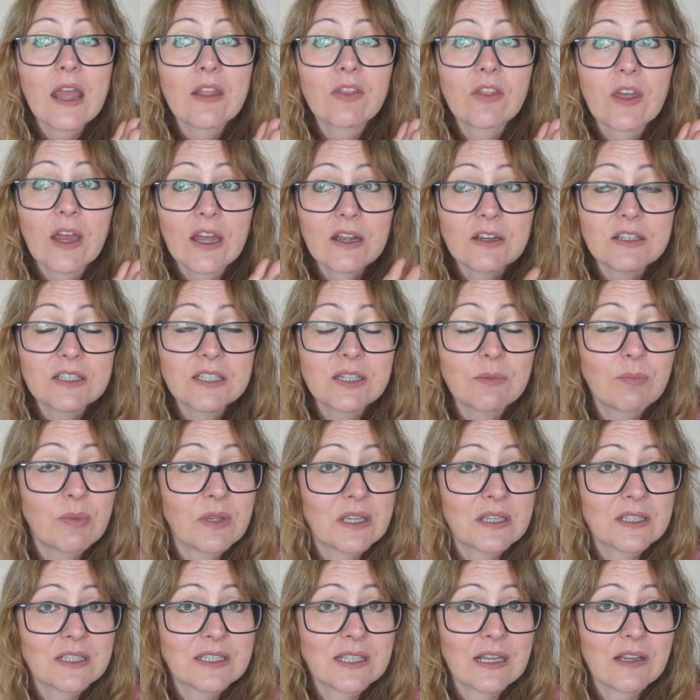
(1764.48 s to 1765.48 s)
That is the
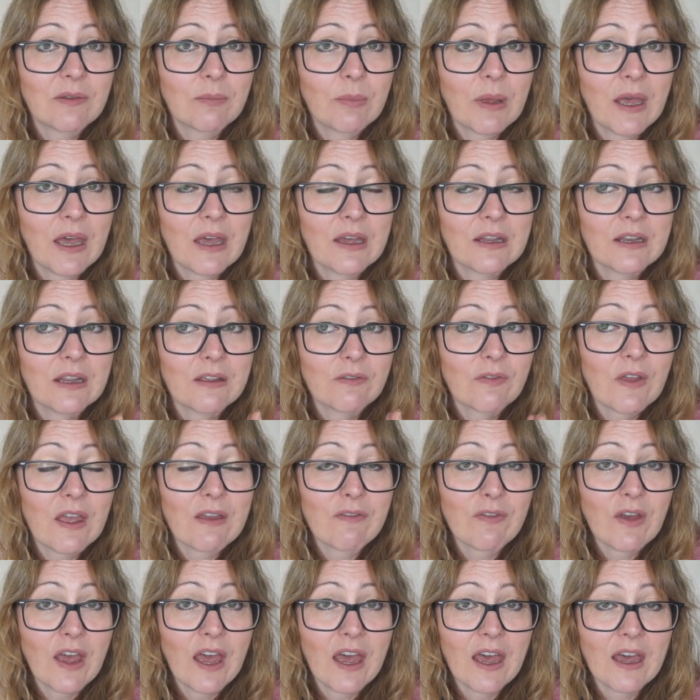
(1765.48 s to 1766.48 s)
biggest selling pattern I've
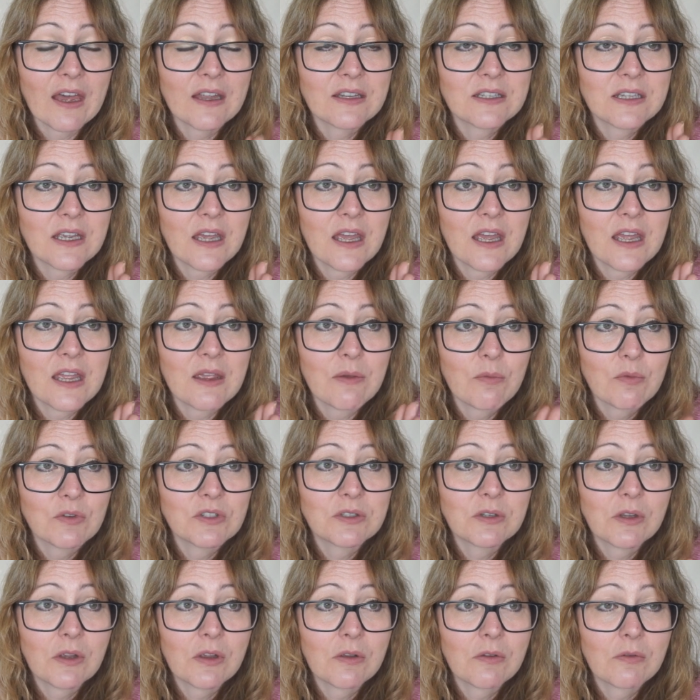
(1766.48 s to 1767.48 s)
ever had. It
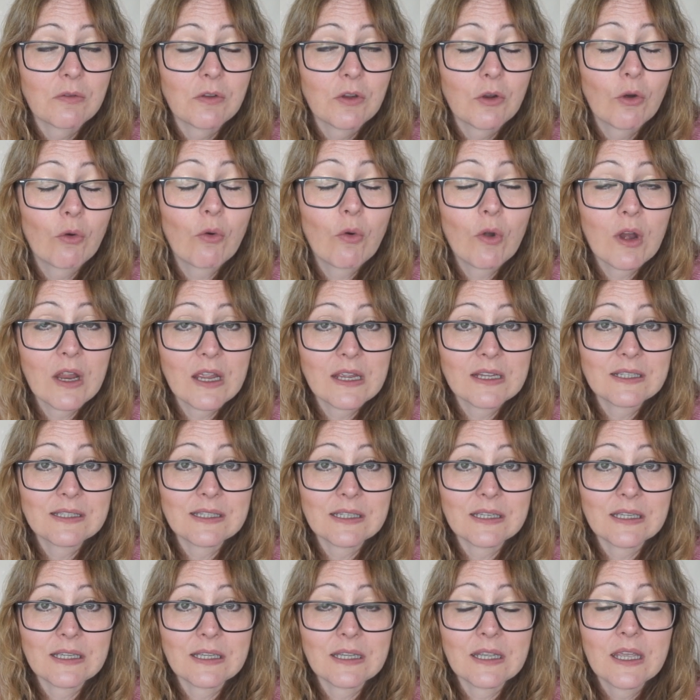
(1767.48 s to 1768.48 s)
was
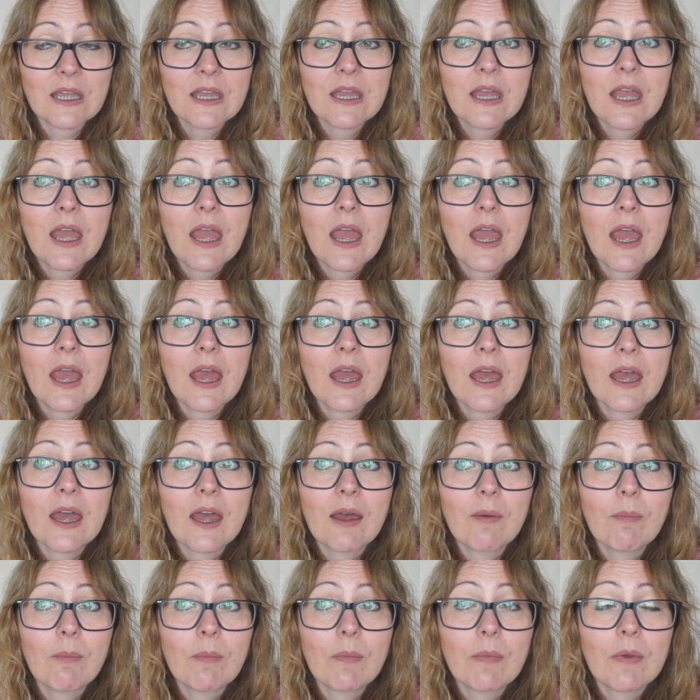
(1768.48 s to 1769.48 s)
crazy.
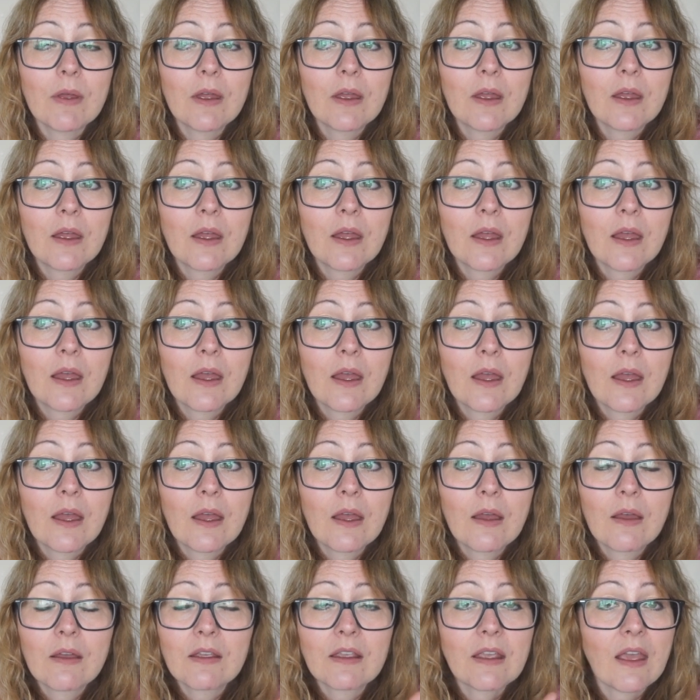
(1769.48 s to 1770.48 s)
Um,
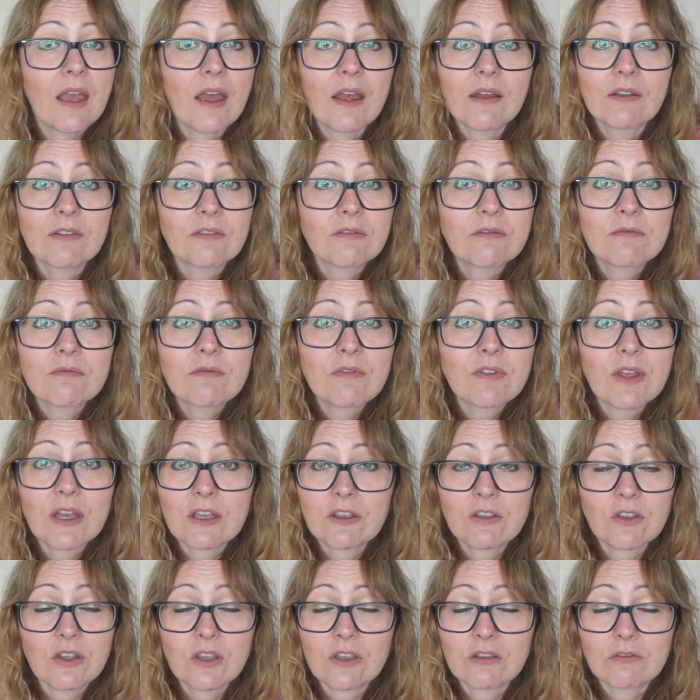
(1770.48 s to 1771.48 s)
yeah,
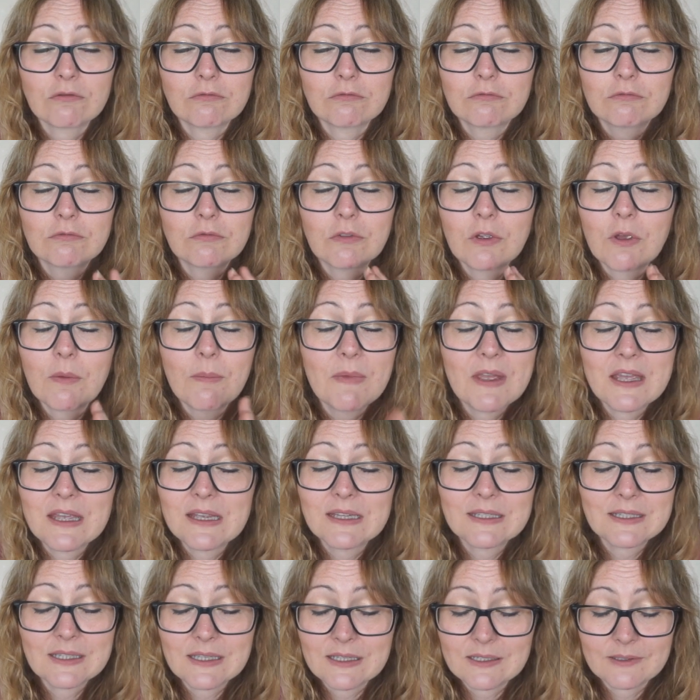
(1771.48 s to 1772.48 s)
thank you.
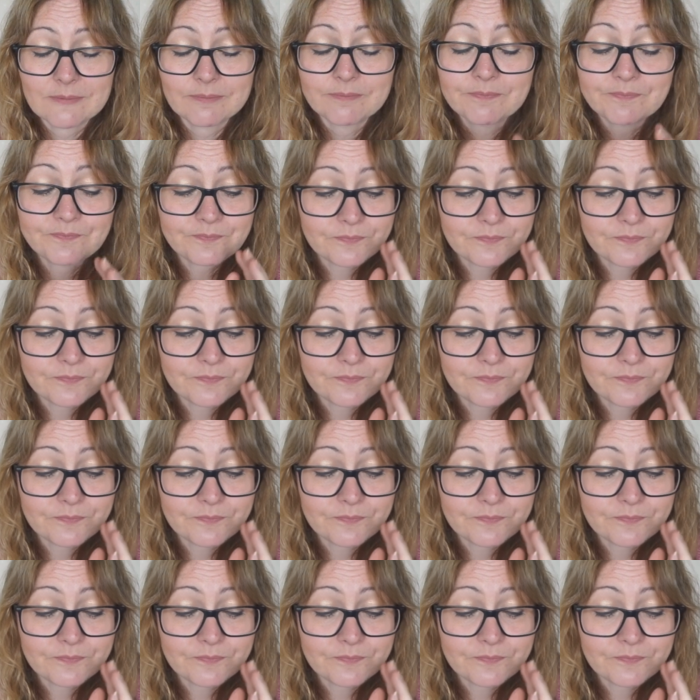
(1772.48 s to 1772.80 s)
Amazing.